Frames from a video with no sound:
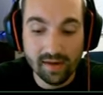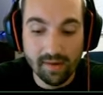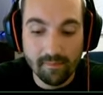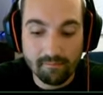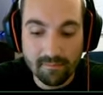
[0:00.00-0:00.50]

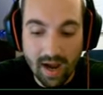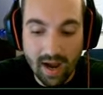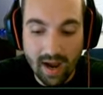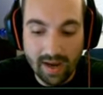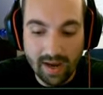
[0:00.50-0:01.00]

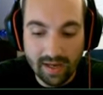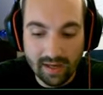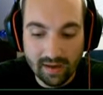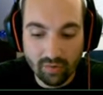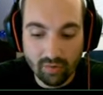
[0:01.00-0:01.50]

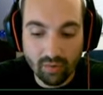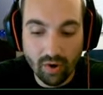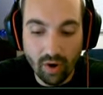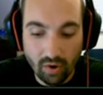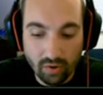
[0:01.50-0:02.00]
My
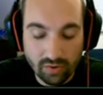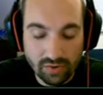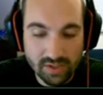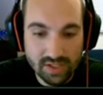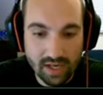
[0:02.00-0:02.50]

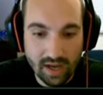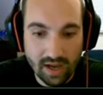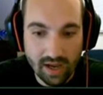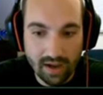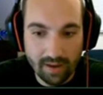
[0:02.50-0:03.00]
rose,
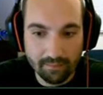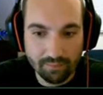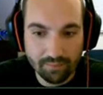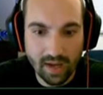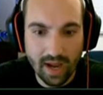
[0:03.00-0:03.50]

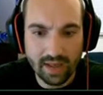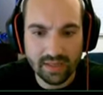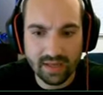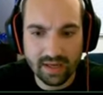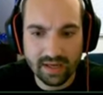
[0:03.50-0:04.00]
I
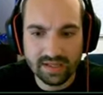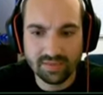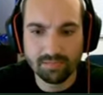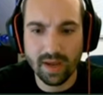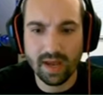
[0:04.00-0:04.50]
think,
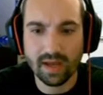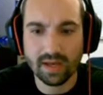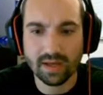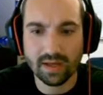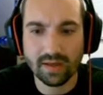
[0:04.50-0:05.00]
has
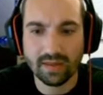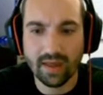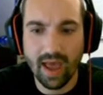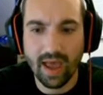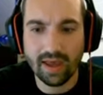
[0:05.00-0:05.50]
been
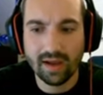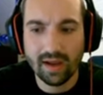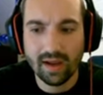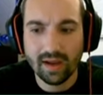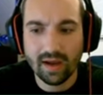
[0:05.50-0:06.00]
that
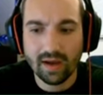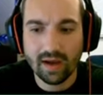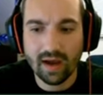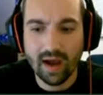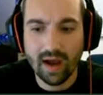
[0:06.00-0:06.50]

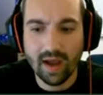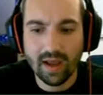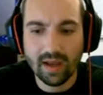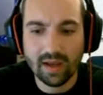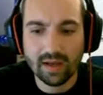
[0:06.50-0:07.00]

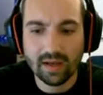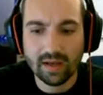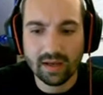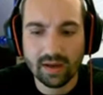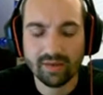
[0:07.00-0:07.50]

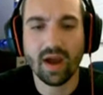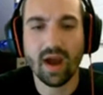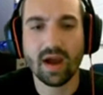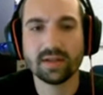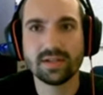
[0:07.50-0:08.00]
I have
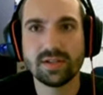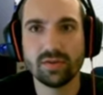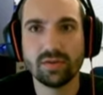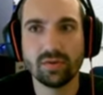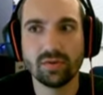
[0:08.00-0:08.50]
gotten
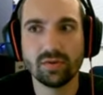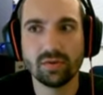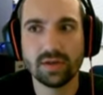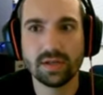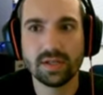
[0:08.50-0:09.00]

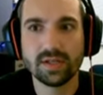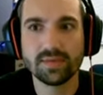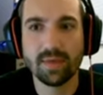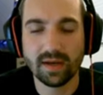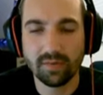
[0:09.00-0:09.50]
to
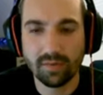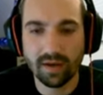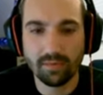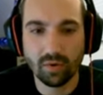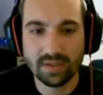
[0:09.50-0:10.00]
spend a
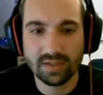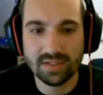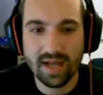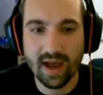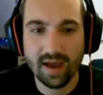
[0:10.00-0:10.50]
bit more
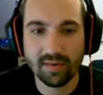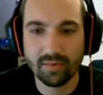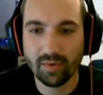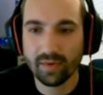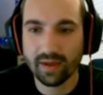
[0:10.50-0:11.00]

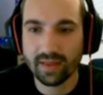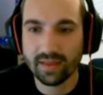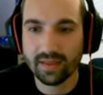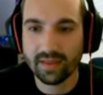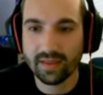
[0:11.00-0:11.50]
time
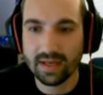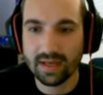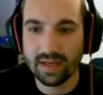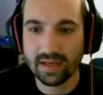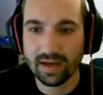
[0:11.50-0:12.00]
with
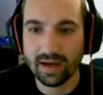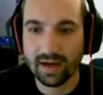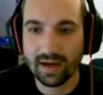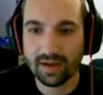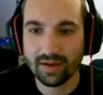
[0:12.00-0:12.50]
the
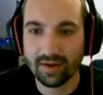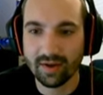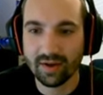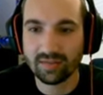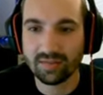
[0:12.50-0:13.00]

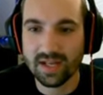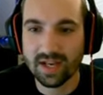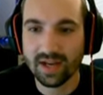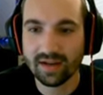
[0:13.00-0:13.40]
girl I'm seeing.